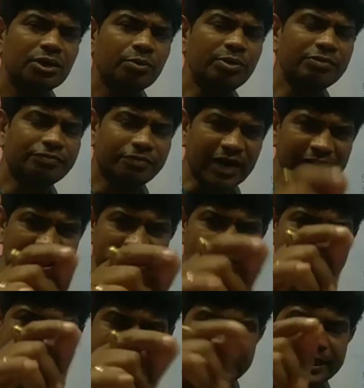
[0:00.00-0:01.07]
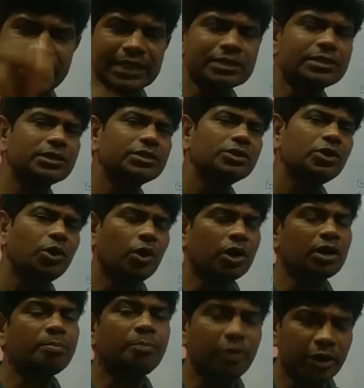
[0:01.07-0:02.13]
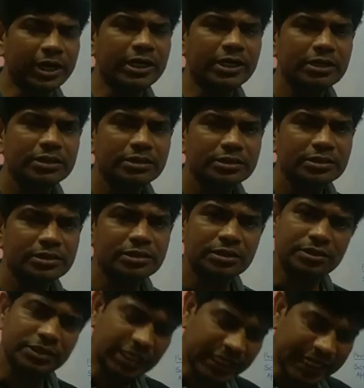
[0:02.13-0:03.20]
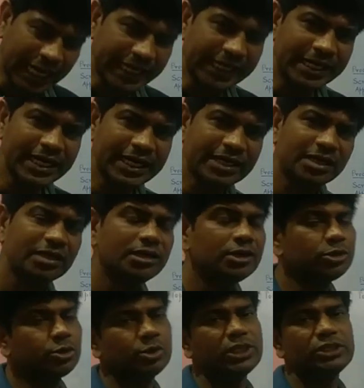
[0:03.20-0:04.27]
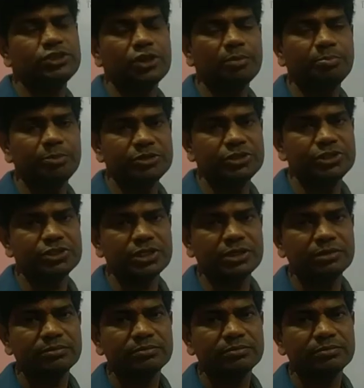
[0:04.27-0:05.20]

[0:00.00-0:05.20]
we finally induct or appoint the candidate to the job position.